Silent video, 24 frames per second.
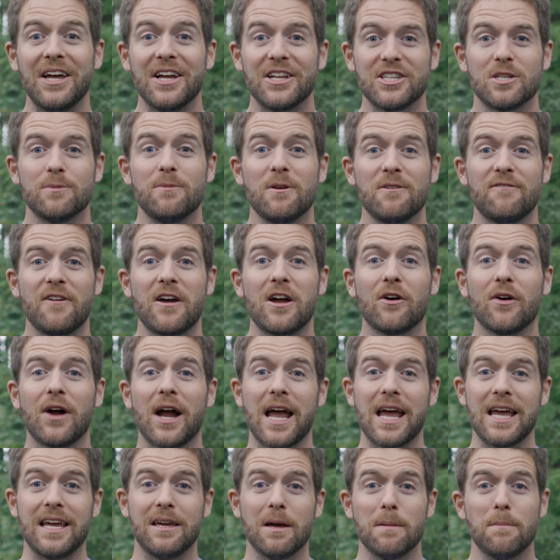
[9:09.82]
To be fair,
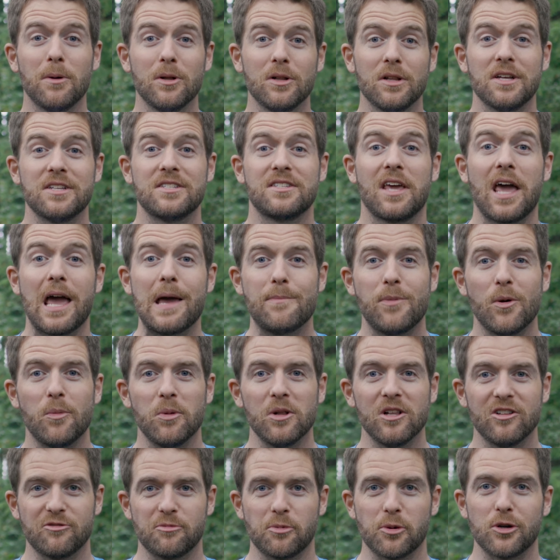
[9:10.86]
a gimbal is
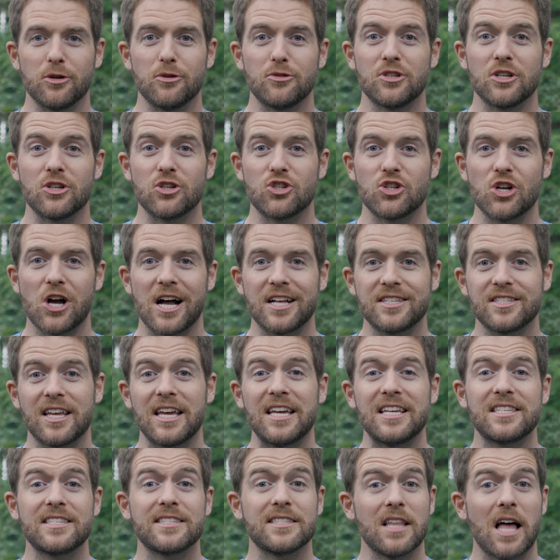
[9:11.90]
capable of producing shots
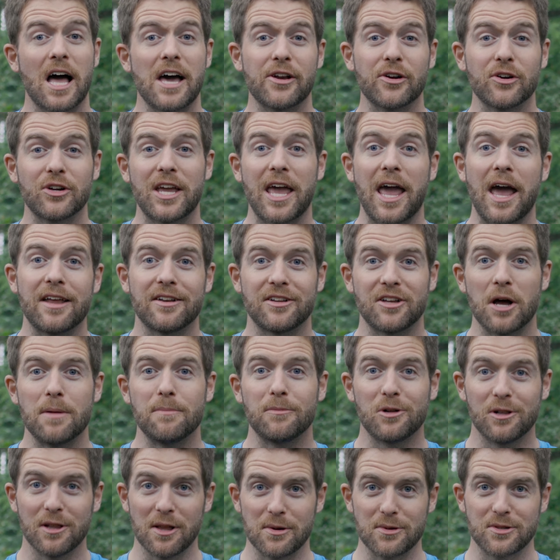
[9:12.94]
a slider can't come
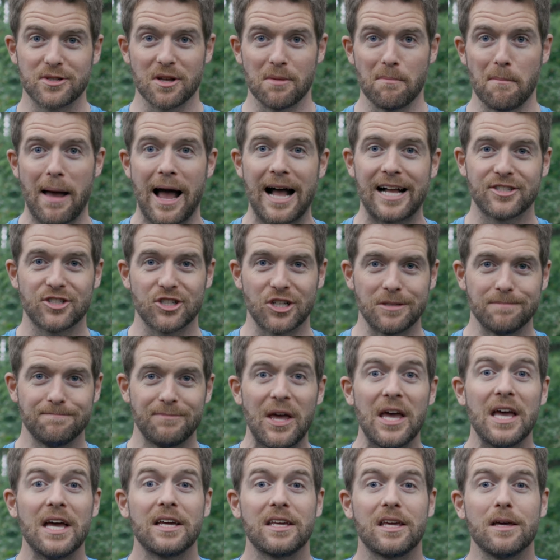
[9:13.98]
close to matching.
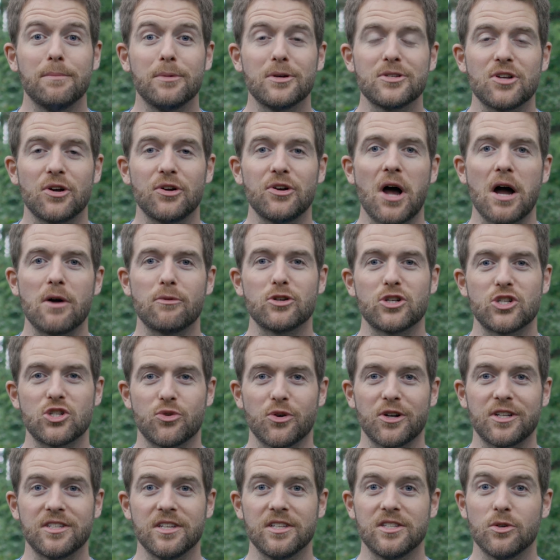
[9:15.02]
Gimbals are not
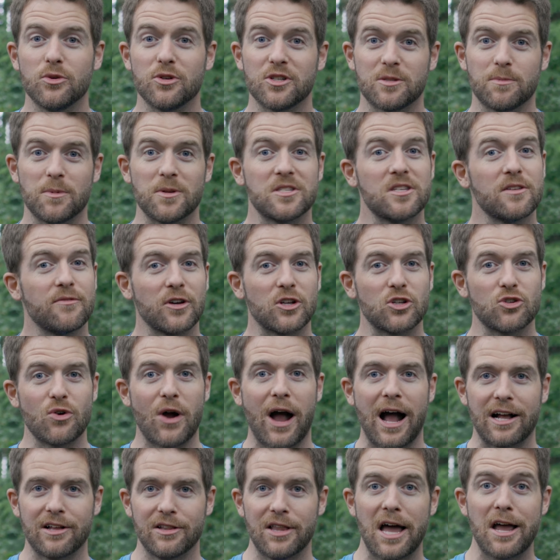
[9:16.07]
restricted to a specific
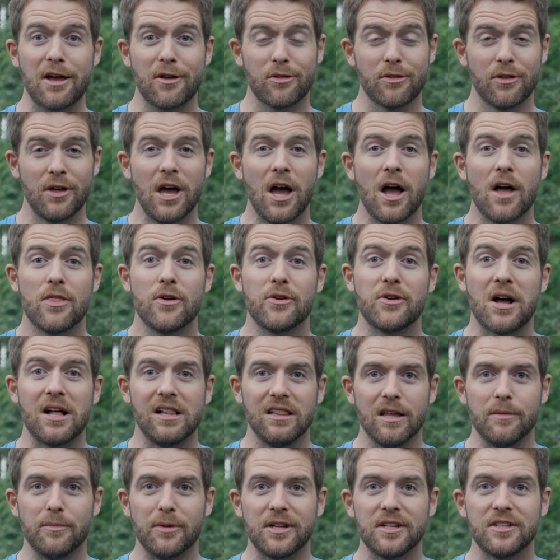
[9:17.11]
track length. They're not
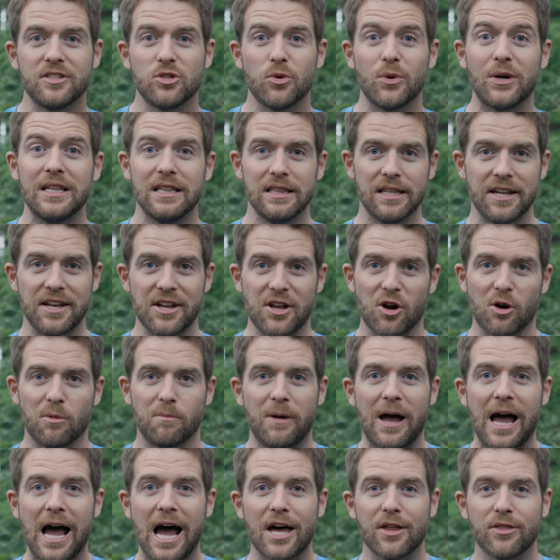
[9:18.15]
limited to a linear
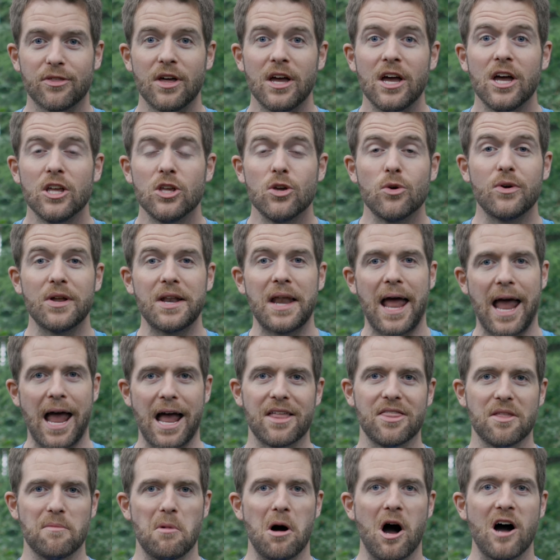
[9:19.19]
path. You can
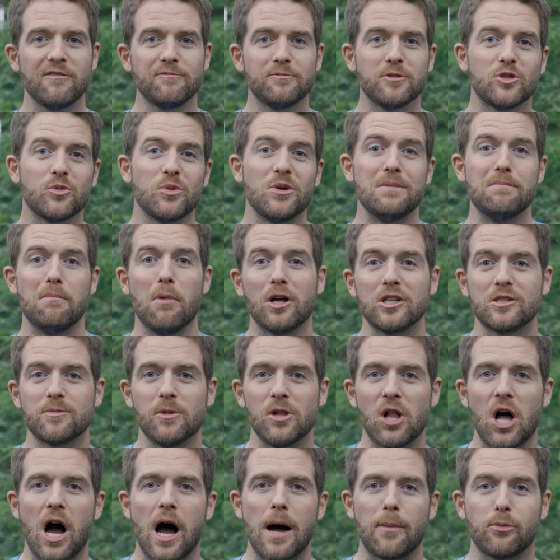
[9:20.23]
hand them off between
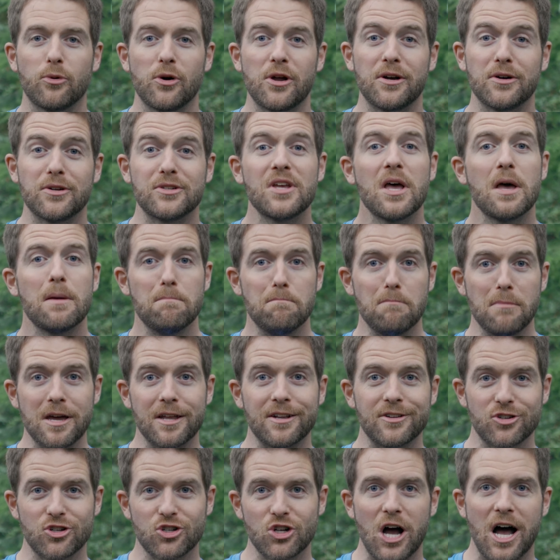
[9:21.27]
multiple operators
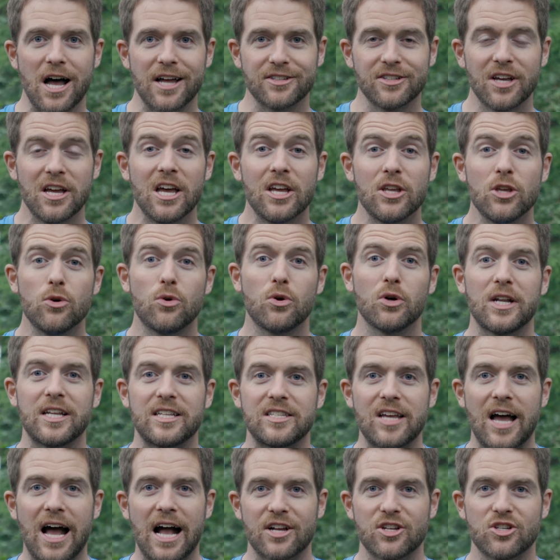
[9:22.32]
mid-shot. You can
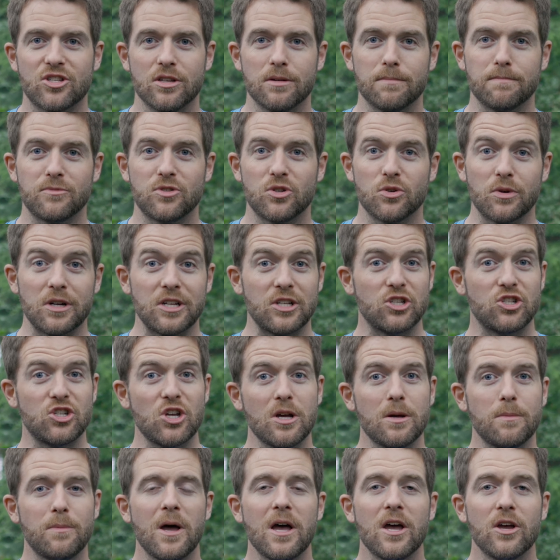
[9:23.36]
attach them to a
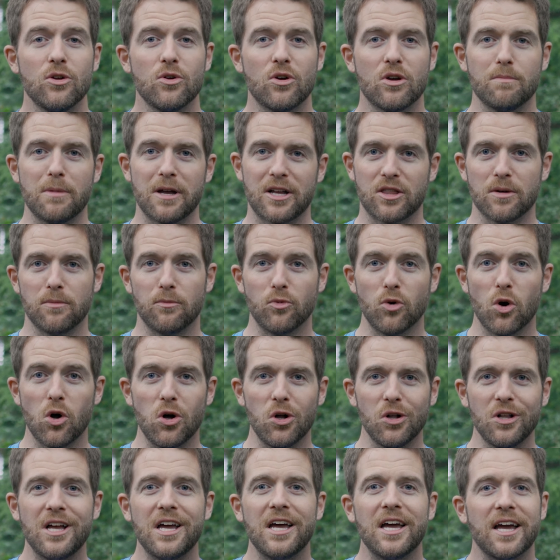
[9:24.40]
jib. You can make them
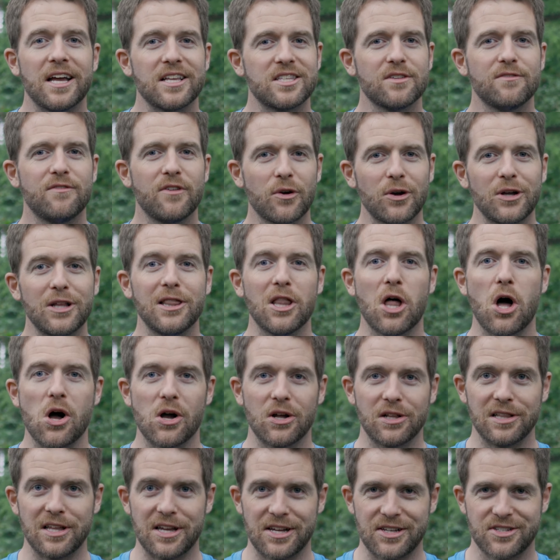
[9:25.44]
roll. It's a very
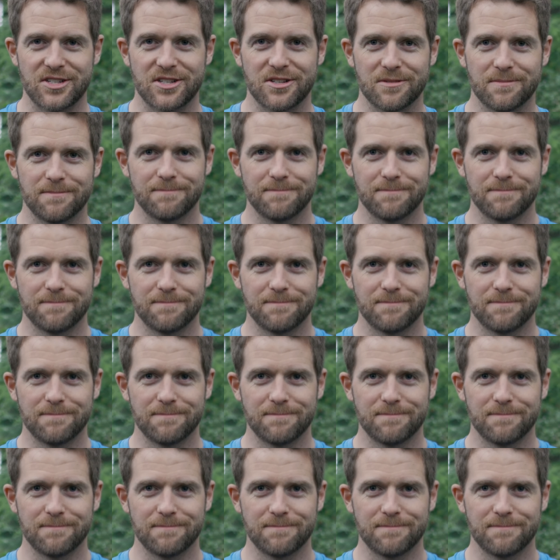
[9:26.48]
long list.